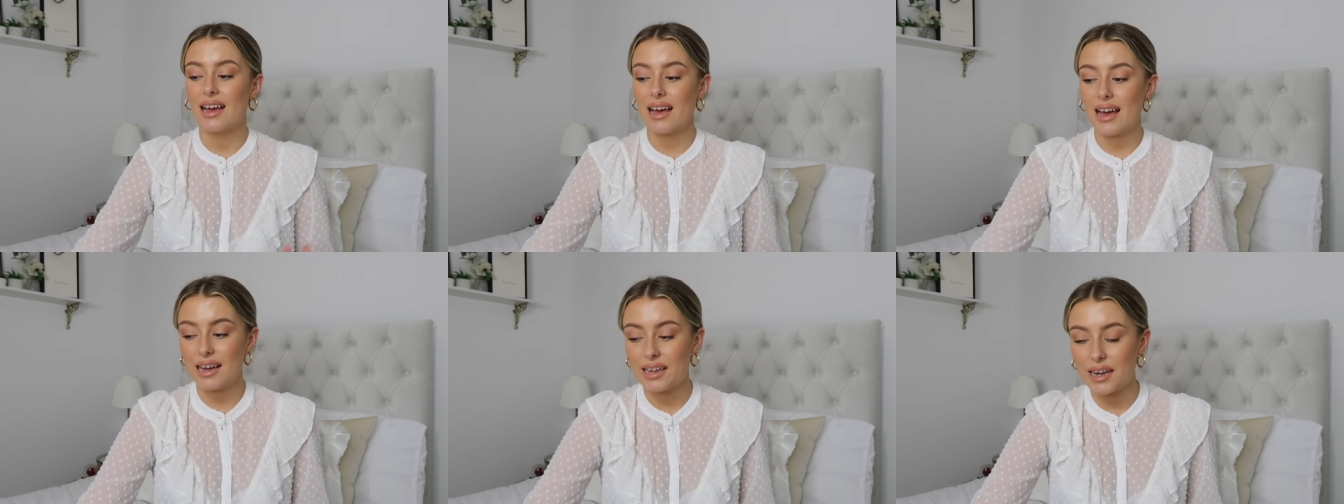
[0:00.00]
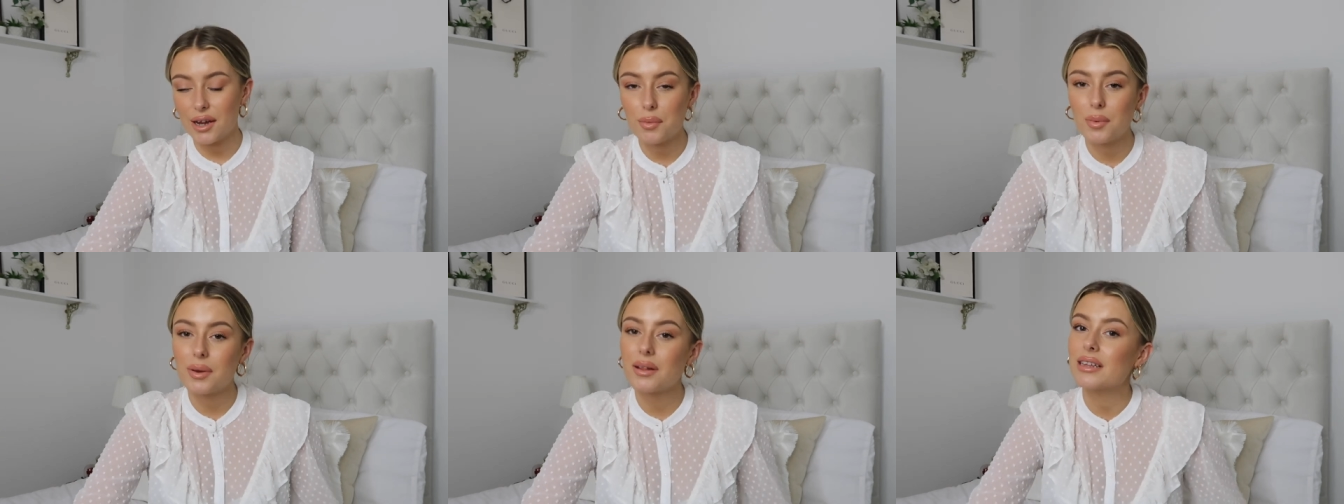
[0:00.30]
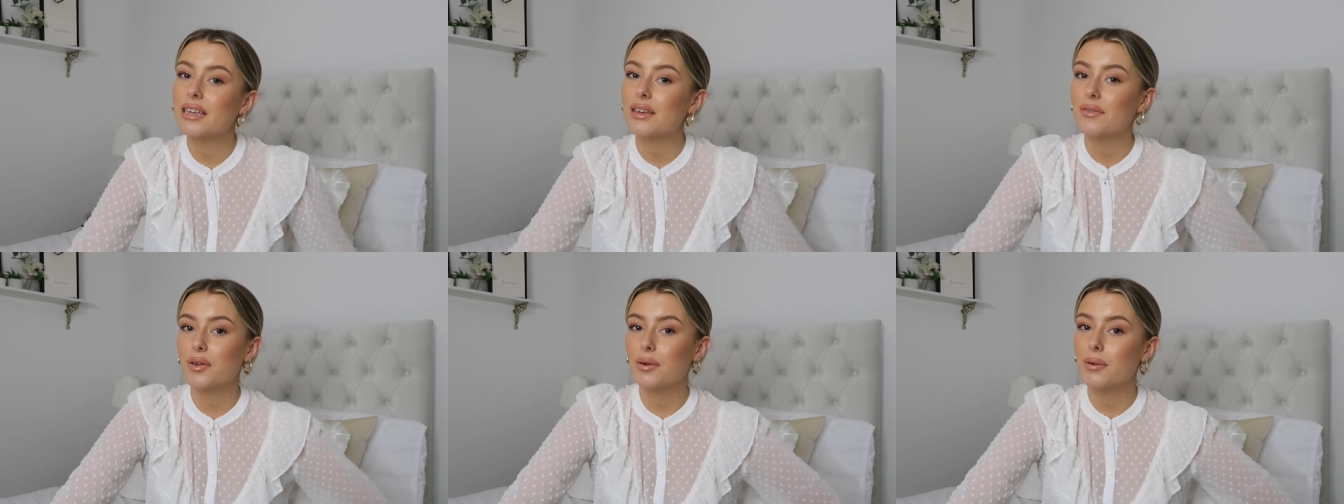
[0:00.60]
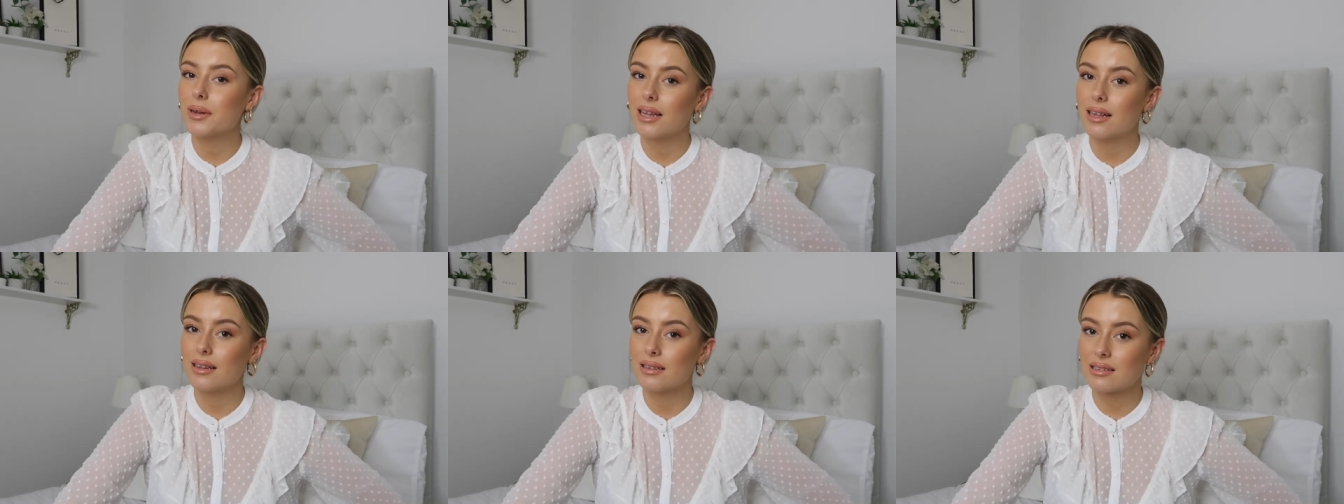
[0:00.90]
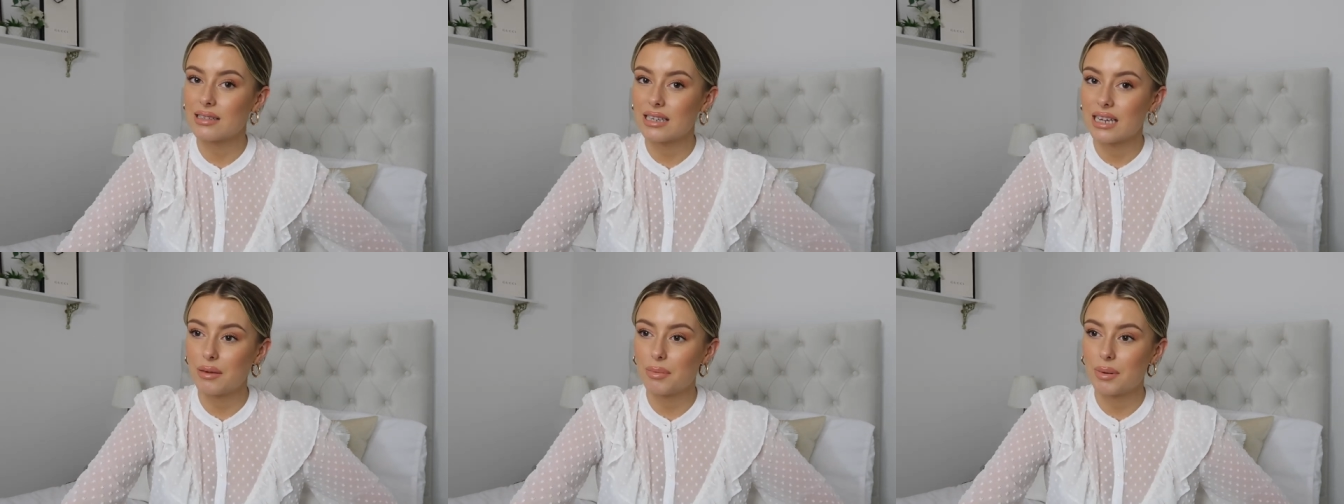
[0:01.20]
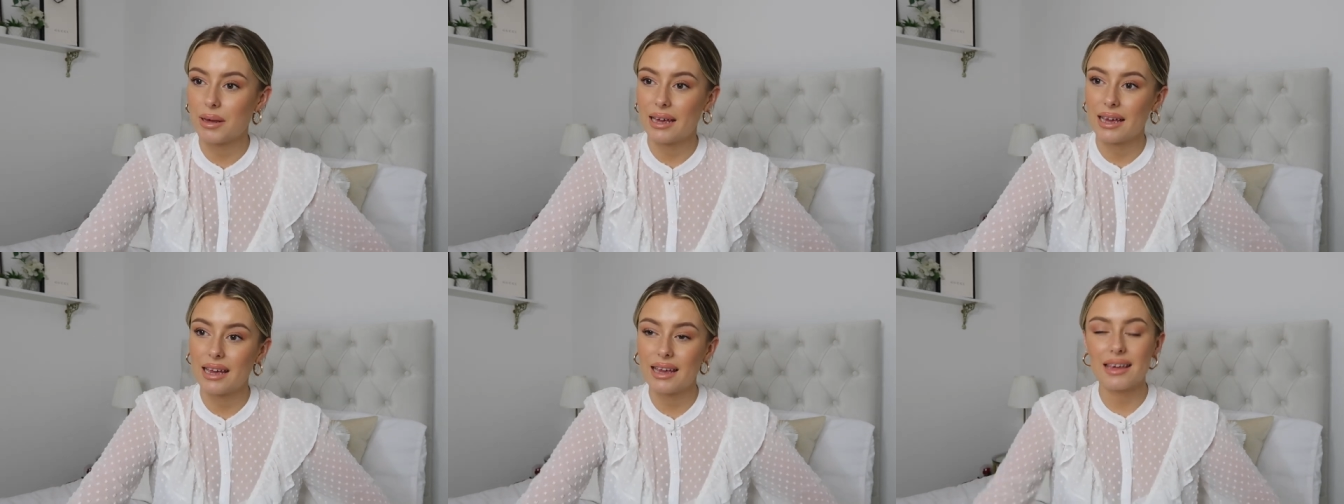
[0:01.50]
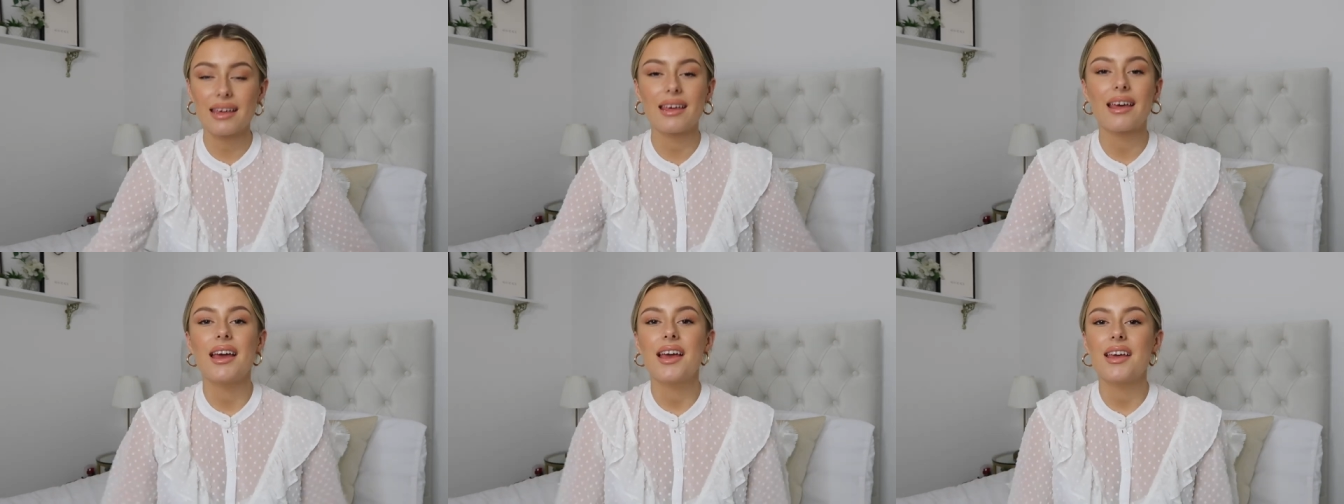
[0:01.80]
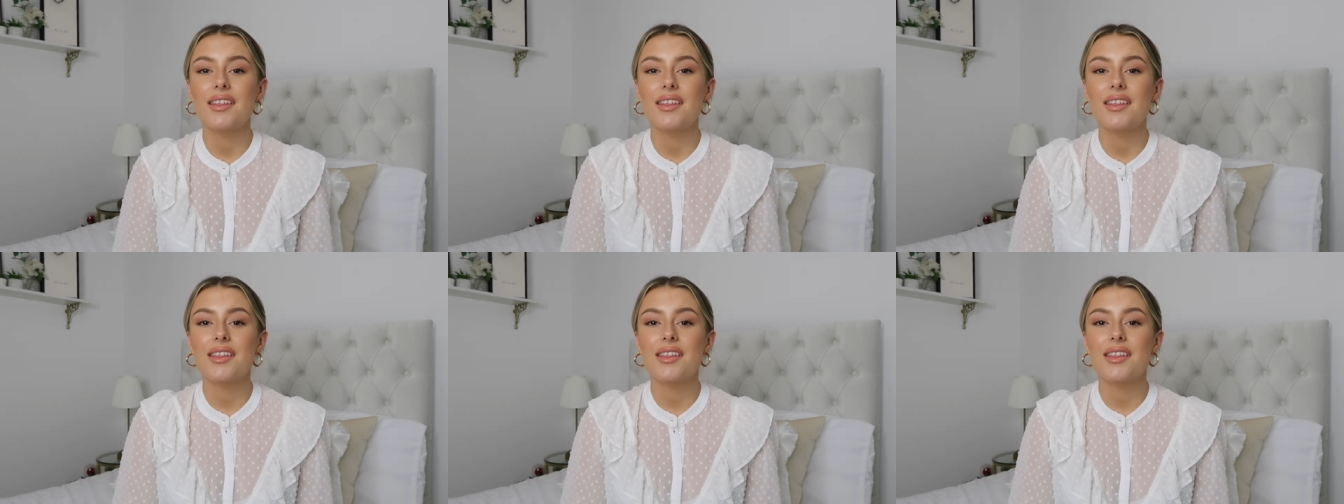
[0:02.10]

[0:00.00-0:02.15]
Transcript: and I will give you a little sneak peek,